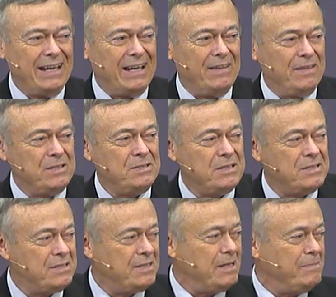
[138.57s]
This
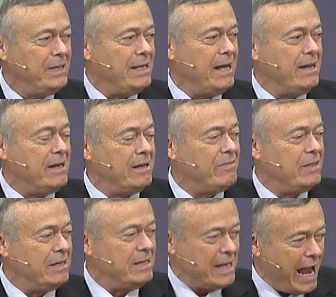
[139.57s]
is the beginning of the
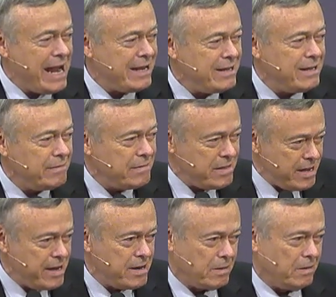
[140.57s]
90th
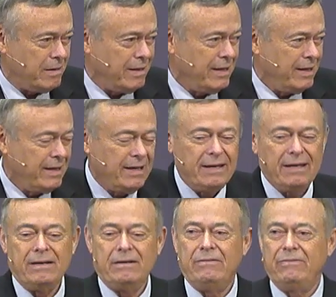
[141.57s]
year
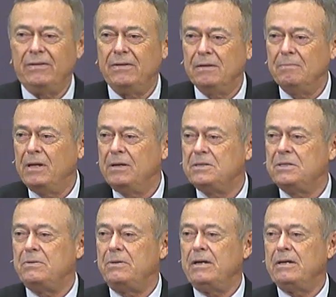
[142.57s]
of uh, the
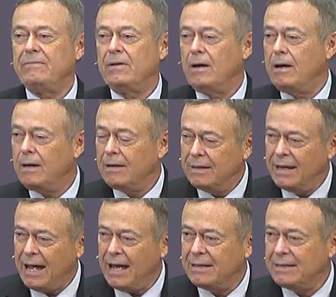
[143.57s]
ministry of God
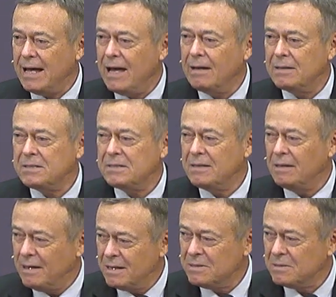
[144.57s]
at Dallas
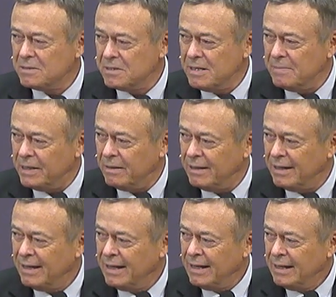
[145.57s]
Theological Seminary.
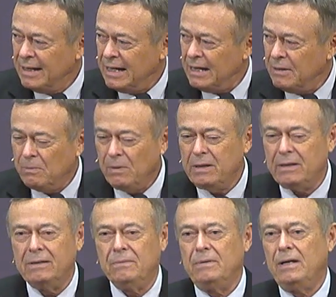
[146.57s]
Uh, what,
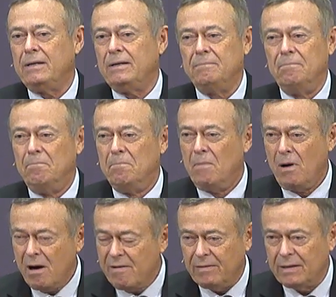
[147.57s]
a, what a
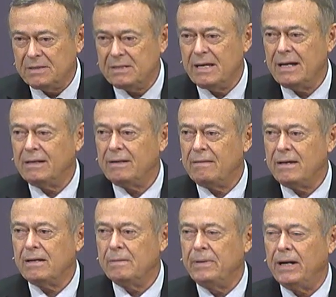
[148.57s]
marvelous thing to
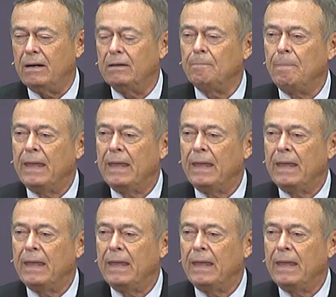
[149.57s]
think about.